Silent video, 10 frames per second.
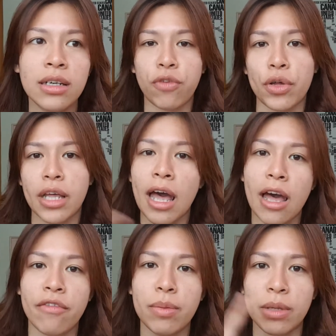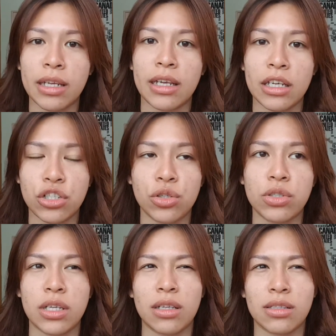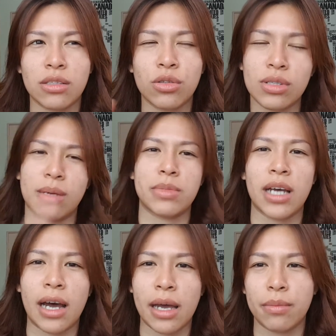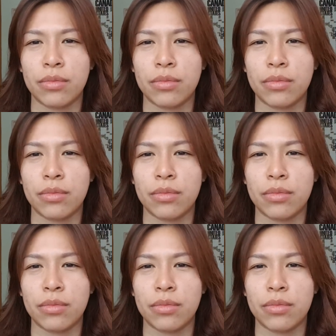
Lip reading: For the heavy bleeding issues, it took some time.